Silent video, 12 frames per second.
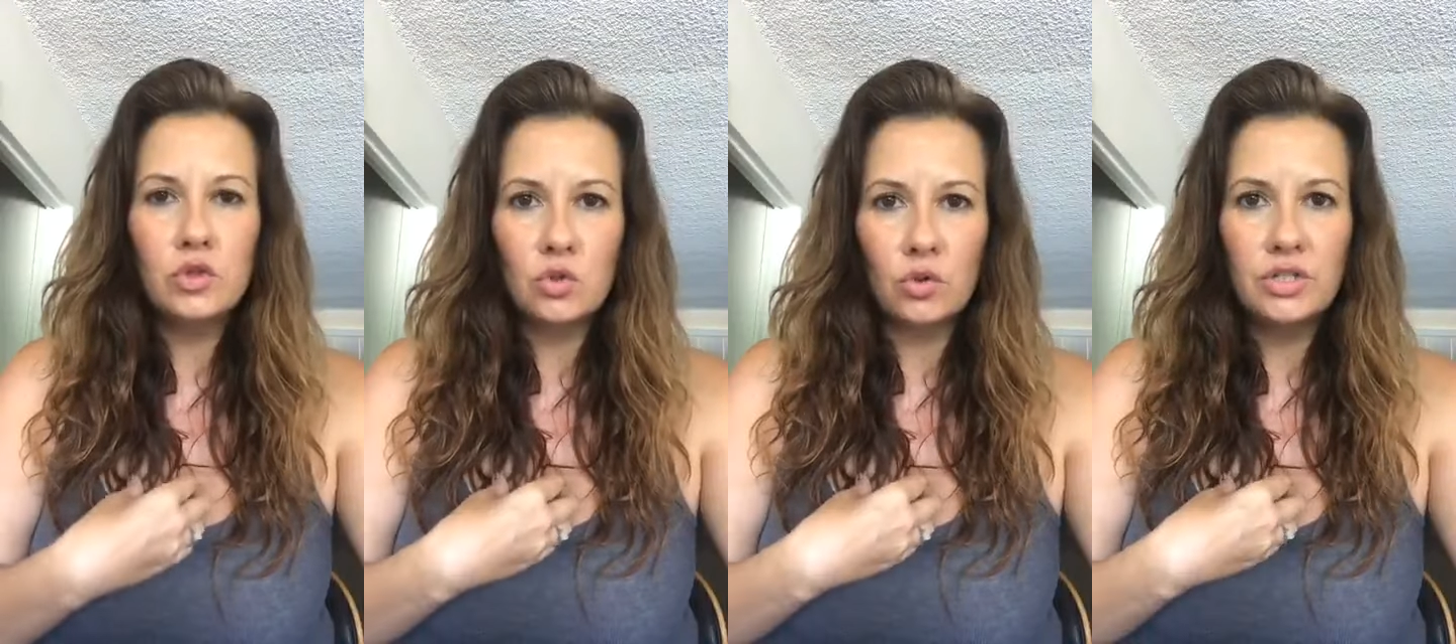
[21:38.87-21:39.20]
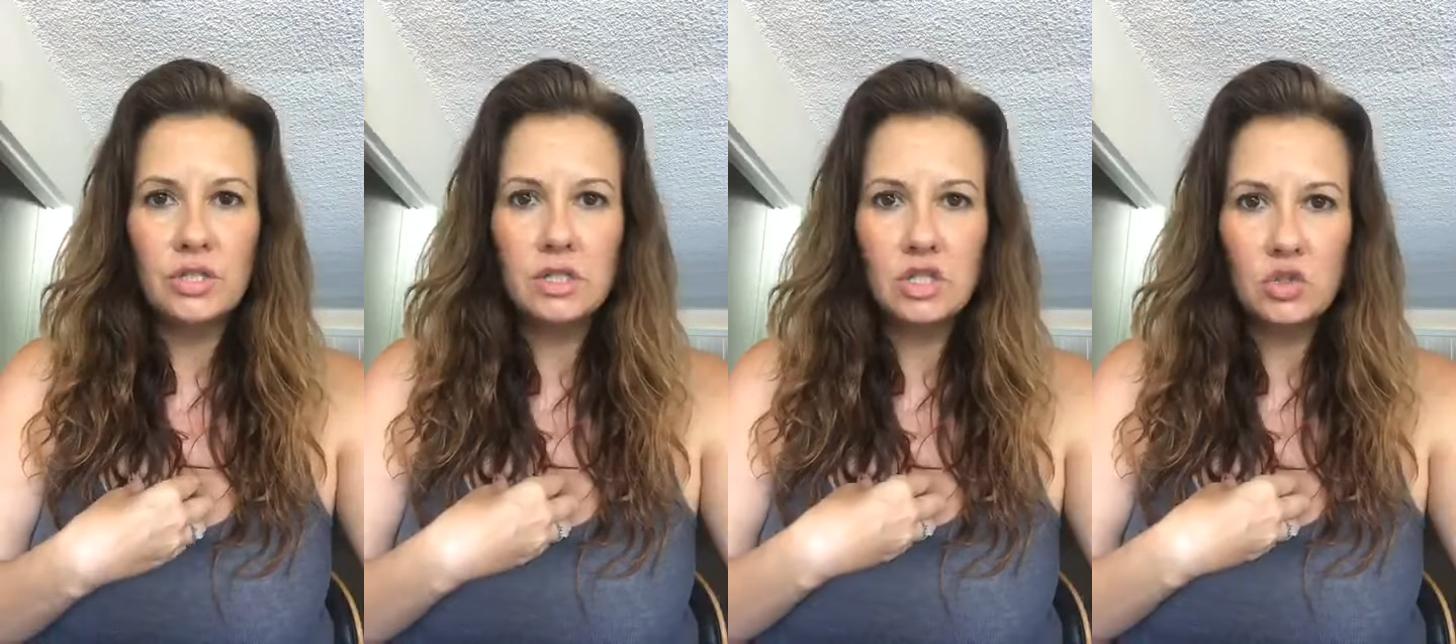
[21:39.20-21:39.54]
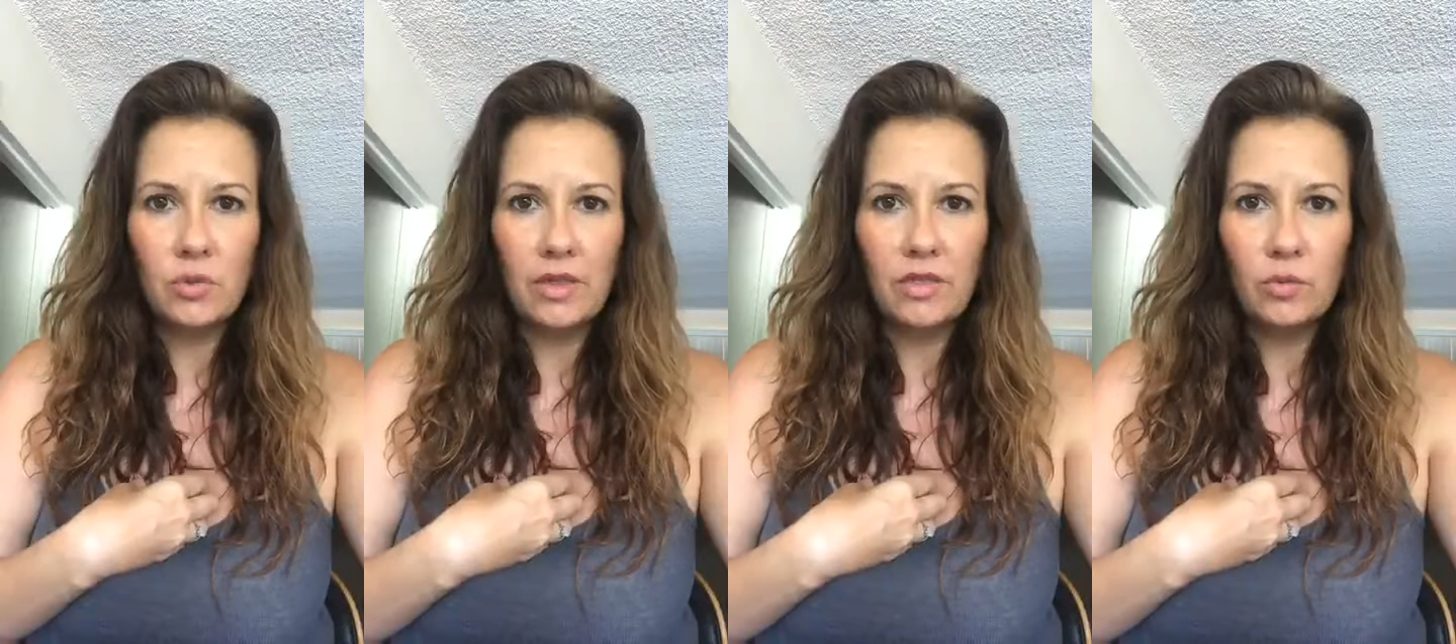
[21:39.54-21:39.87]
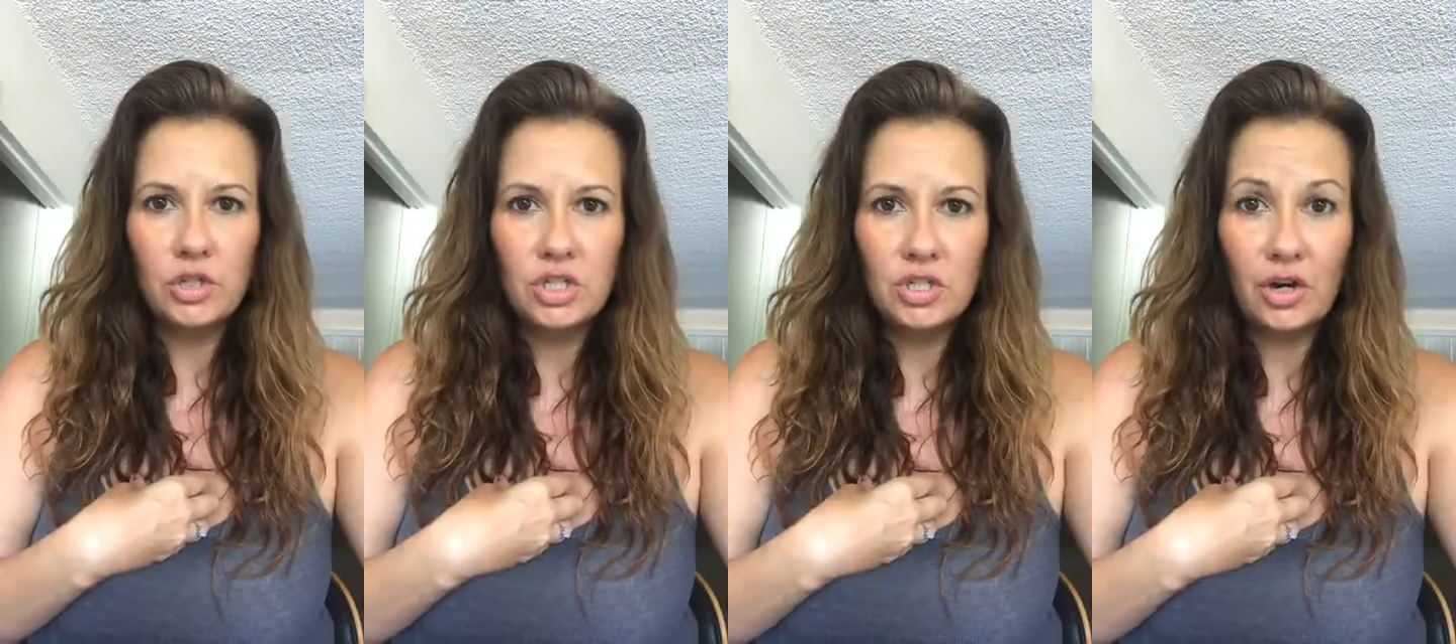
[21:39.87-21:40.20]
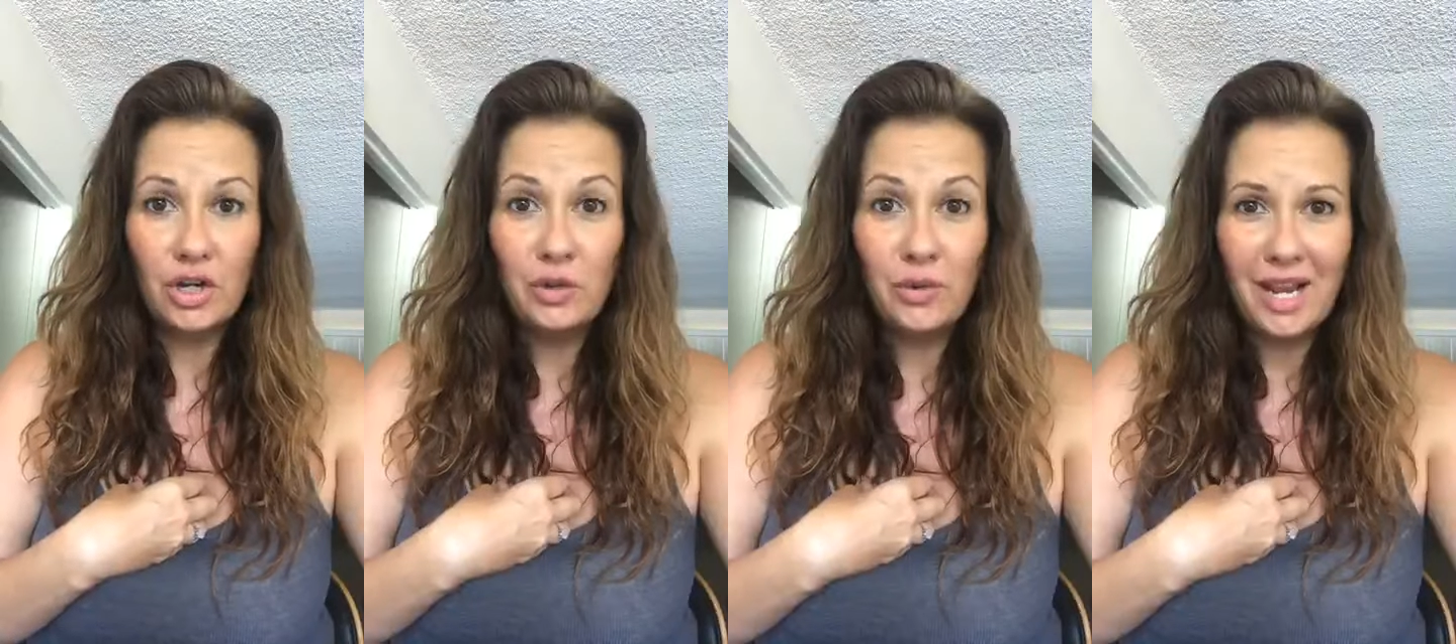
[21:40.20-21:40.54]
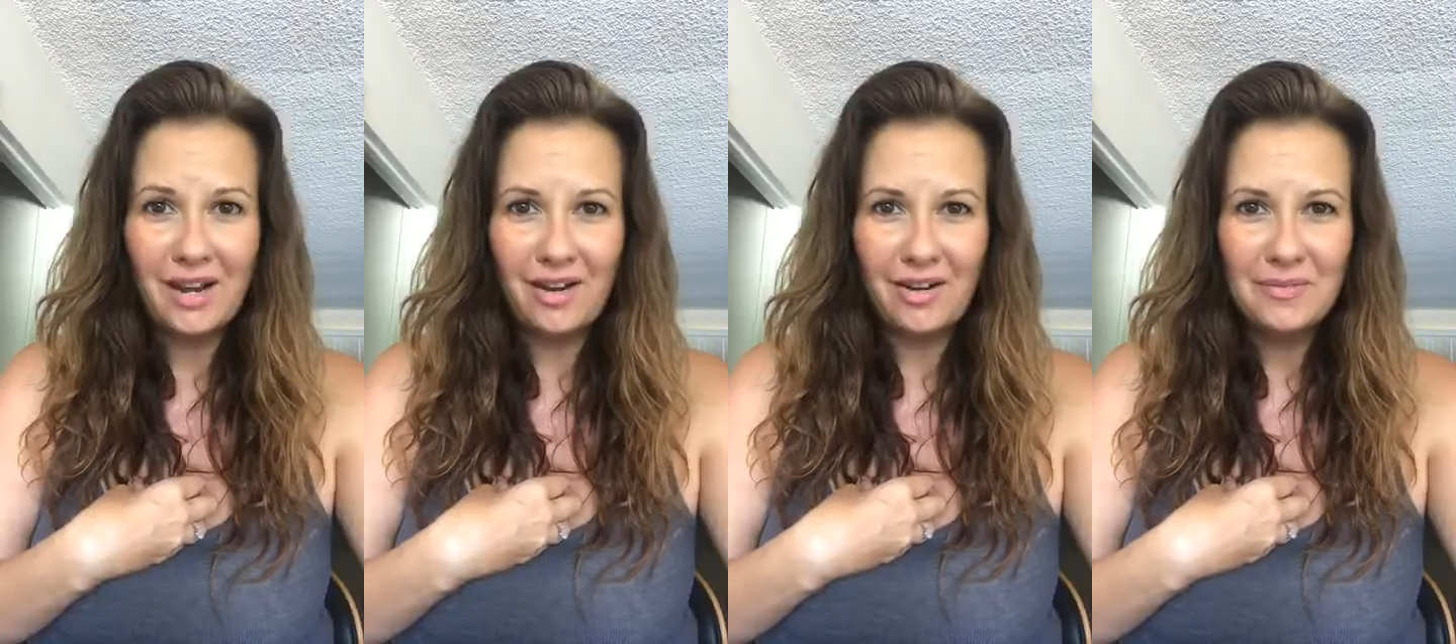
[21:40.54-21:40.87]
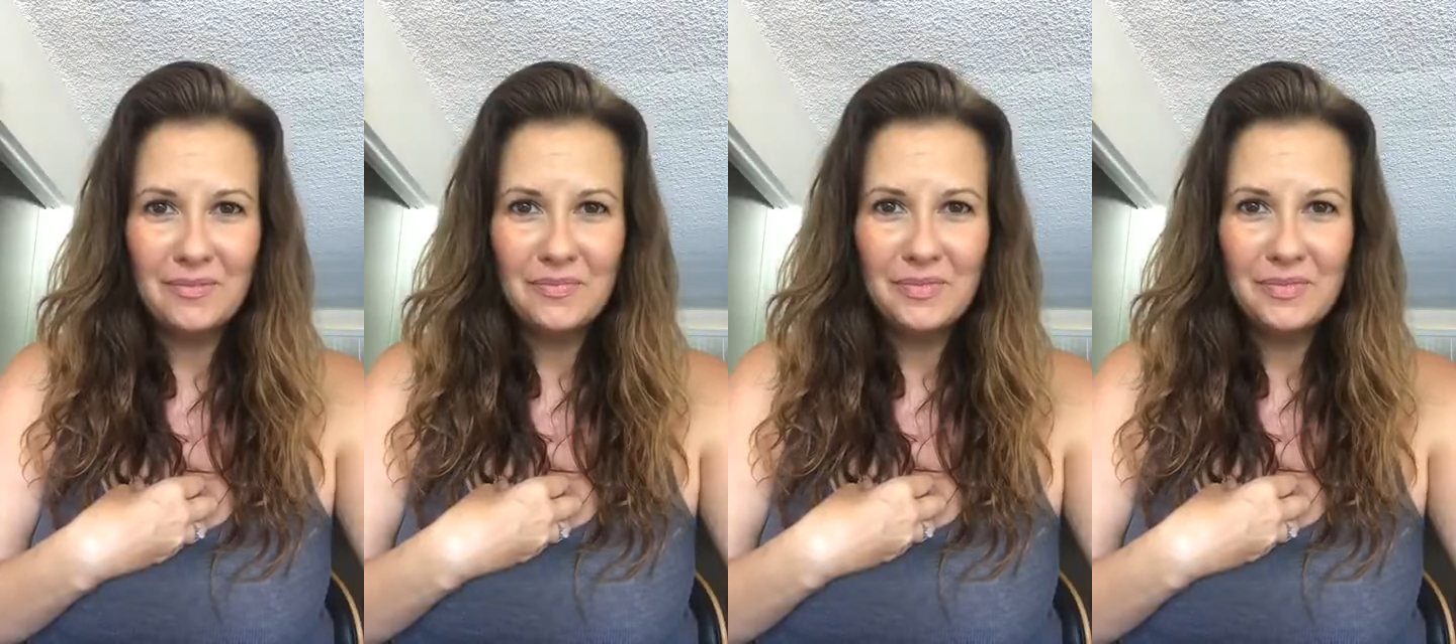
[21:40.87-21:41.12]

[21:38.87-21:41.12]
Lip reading: source and strength, which is our Creator.